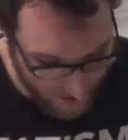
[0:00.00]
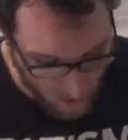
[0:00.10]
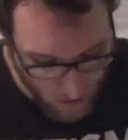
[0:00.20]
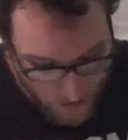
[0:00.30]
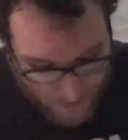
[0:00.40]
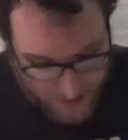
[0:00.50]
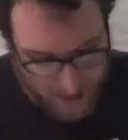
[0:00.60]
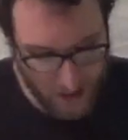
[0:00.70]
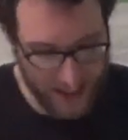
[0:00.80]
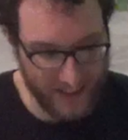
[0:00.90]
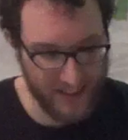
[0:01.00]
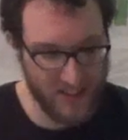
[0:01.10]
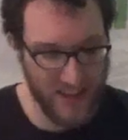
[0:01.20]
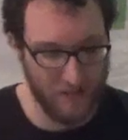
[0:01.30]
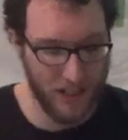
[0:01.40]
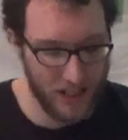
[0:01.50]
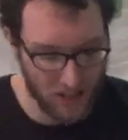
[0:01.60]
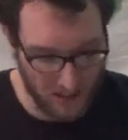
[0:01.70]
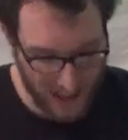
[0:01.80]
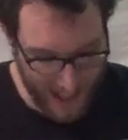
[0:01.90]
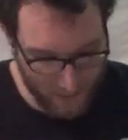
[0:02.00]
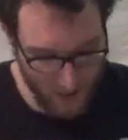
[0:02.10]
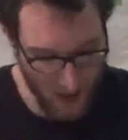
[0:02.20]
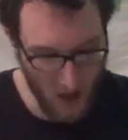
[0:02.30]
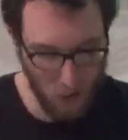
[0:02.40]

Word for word: This ultimately created a generation gap.